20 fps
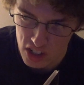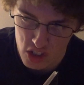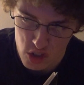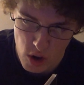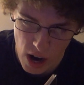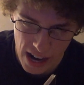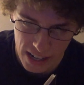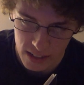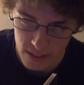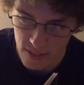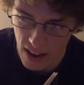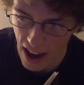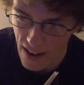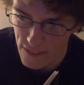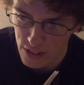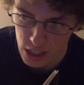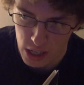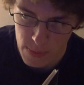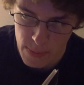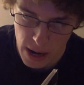attractive
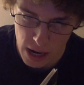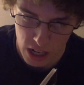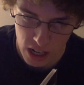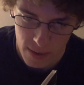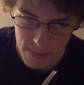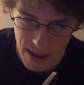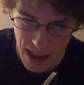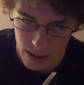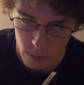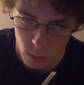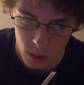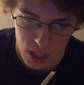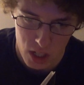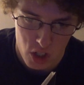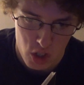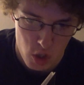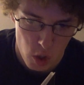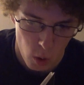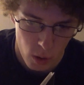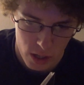African American man with a
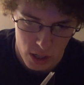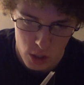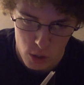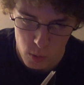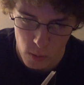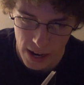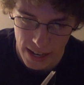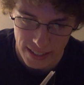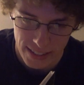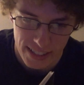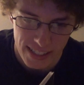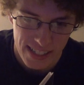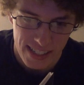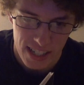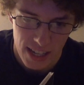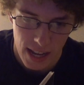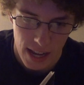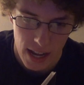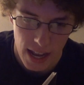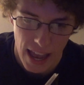short
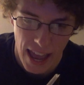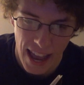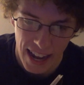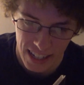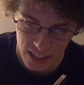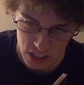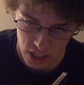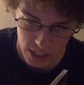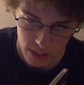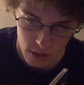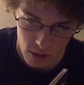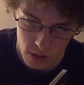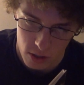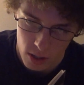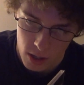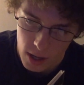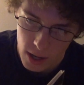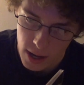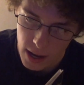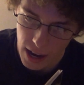dreads exits.